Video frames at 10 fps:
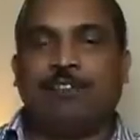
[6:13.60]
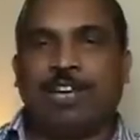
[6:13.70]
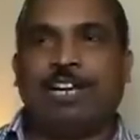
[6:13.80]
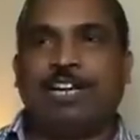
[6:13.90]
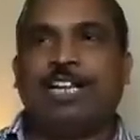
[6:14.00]

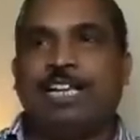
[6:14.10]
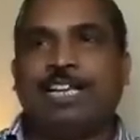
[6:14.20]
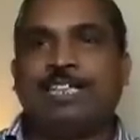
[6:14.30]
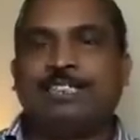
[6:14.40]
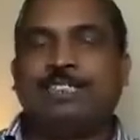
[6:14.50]
wherein
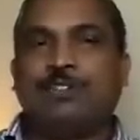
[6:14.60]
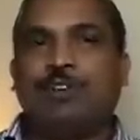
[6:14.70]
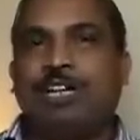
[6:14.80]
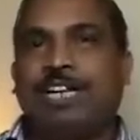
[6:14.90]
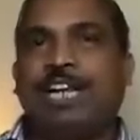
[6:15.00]
he is
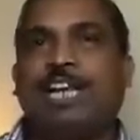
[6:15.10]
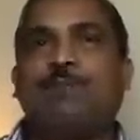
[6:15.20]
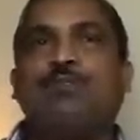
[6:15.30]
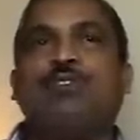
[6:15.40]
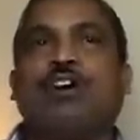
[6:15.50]
will take
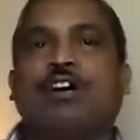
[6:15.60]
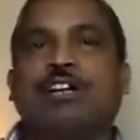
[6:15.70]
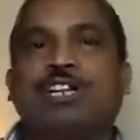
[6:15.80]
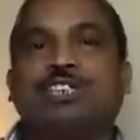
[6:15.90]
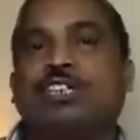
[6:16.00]
him to the
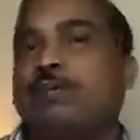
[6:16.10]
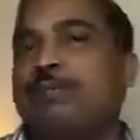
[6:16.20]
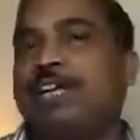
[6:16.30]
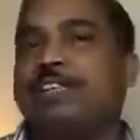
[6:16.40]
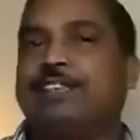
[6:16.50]
condition
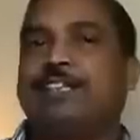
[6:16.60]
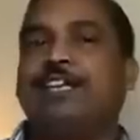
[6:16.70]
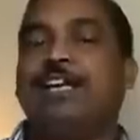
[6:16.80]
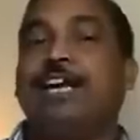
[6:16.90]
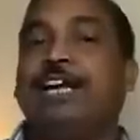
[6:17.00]
of
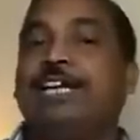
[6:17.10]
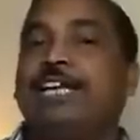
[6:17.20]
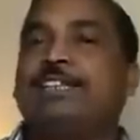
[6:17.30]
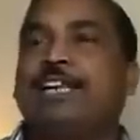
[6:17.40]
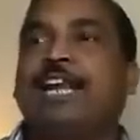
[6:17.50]

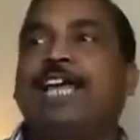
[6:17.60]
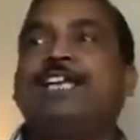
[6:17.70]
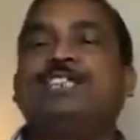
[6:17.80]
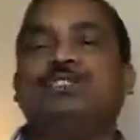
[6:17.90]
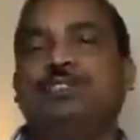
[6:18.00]

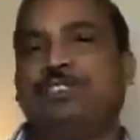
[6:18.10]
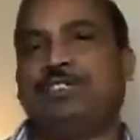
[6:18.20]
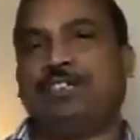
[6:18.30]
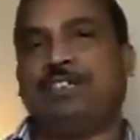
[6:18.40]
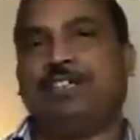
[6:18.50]
death-like
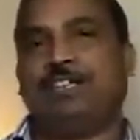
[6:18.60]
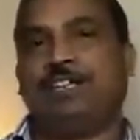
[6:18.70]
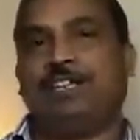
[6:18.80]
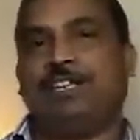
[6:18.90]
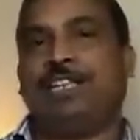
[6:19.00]
situation.
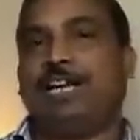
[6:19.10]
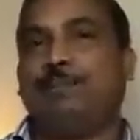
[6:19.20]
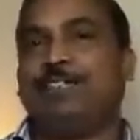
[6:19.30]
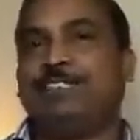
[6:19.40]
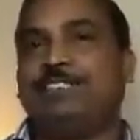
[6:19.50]

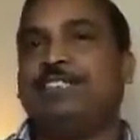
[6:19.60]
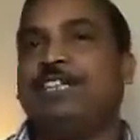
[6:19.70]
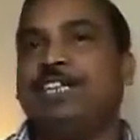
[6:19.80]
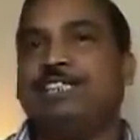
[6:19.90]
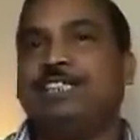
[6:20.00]
That means
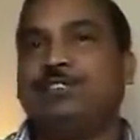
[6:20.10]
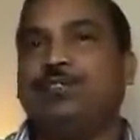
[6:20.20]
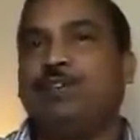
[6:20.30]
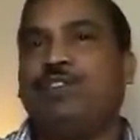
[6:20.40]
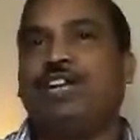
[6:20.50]
the
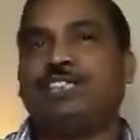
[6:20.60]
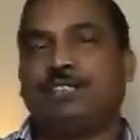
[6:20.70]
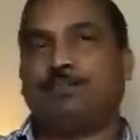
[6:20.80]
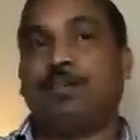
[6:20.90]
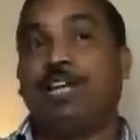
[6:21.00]
disease will finish
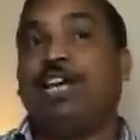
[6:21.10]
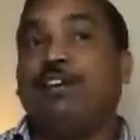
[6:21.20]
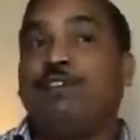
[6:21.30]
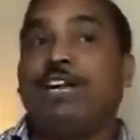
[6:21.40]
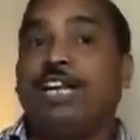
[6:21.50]
him.
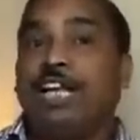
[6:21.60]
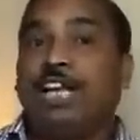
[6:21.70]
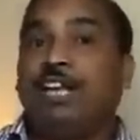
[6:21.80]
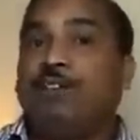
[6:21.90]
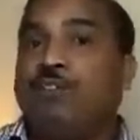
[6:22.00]
Even
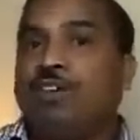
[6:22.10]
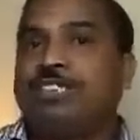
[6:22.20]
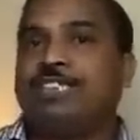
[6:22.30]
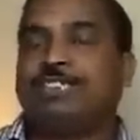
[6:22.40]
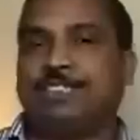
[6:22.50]
he
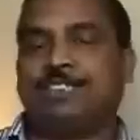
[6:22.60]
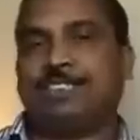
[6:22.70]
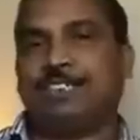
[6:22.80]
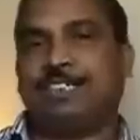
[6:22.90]
foresees it.